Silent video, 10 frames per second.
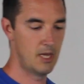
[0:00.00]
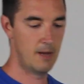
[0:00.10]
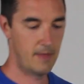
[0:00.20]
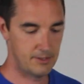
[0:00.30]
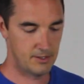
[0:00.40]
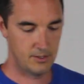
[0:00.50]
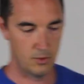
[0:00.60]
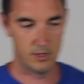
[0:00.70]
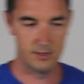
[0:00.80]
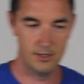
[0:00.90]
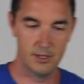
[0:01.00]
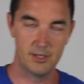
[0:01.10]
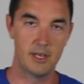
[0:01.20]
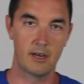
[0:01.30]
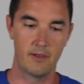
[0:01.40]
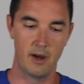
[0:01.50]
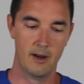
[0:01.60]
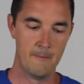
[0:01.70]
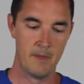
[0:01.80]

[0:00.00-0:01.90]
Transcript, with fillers: Um, that's sort of, you're just stuck there.